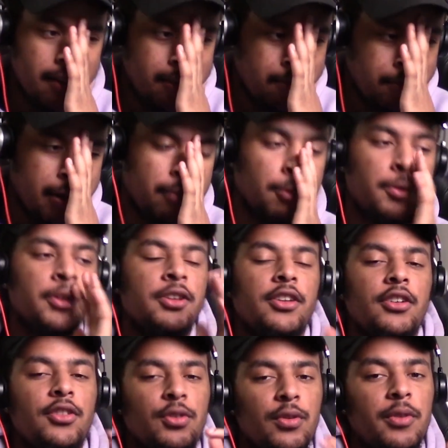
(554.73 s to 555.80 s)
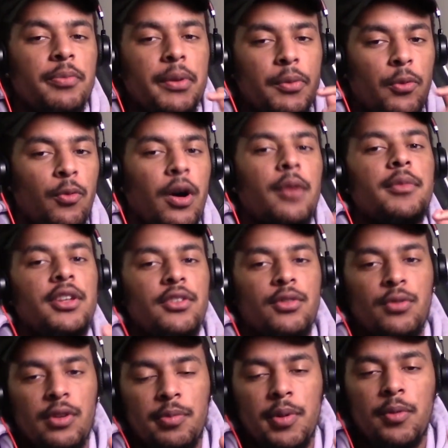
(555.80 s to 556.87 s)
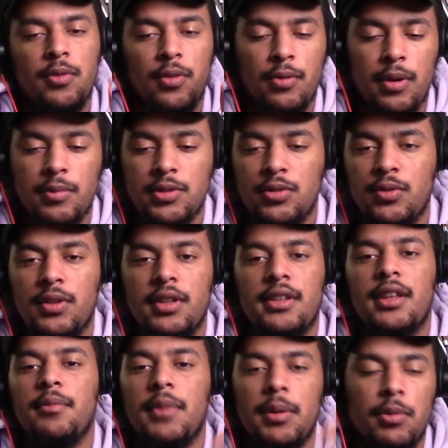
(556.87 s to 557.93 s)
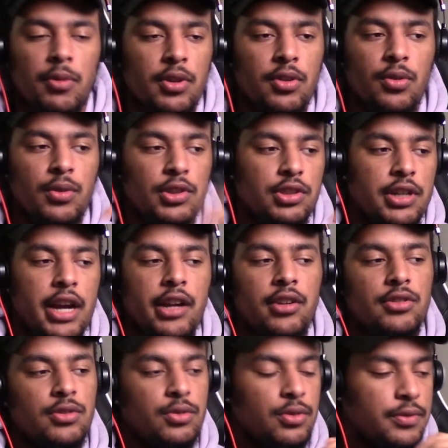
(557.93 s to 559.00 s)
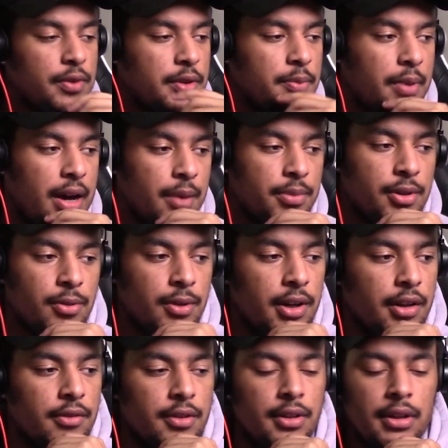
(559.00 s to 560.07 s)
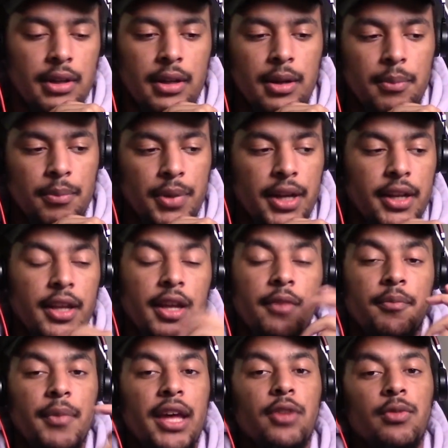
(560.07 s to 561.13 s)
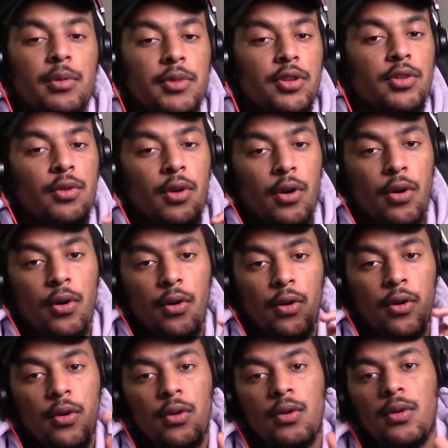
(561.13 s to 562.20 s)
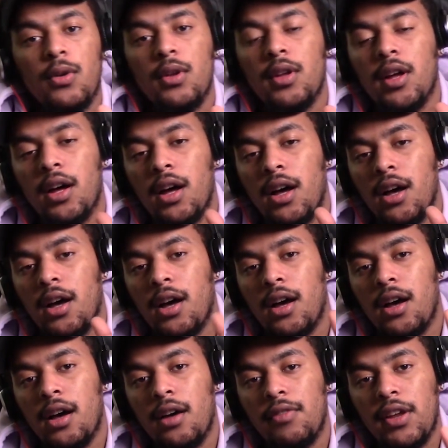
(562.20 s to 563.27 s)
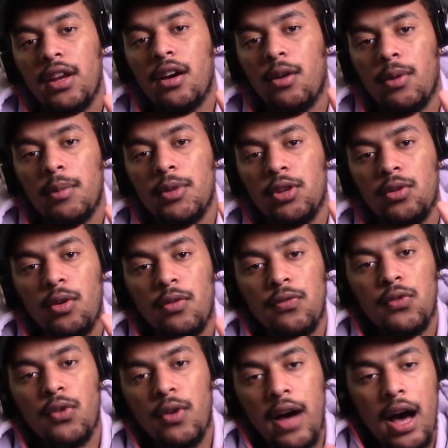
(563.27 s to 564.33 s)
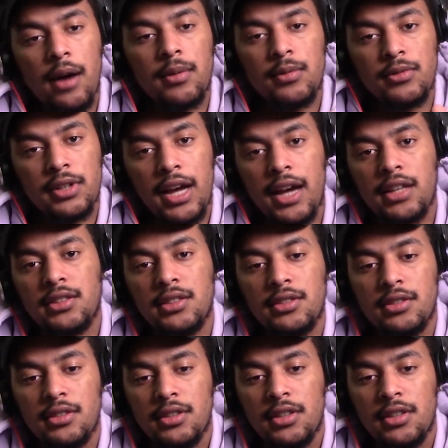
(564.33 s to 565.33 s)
But I'm only gonna do it if people want me to do it. If people don't want me to do it, then maybe we can do a track or two if it's popping or whatever. But man, want me to do a whole if any of y'all want me to do a full album reaction,